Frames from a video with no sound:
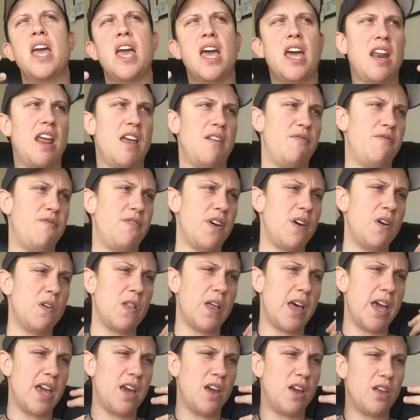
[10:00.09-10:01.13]
and I felt
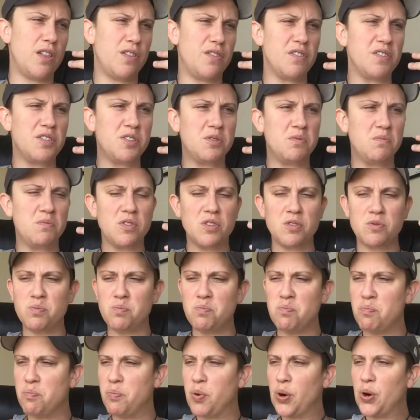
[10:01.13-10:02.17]
like this just
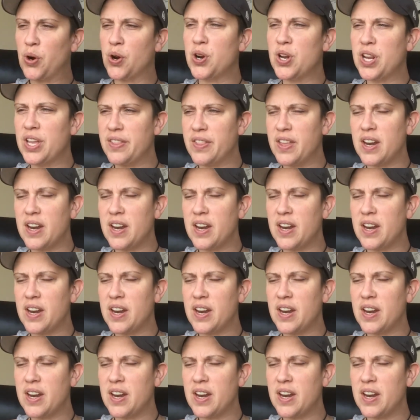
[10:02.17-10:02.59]
burden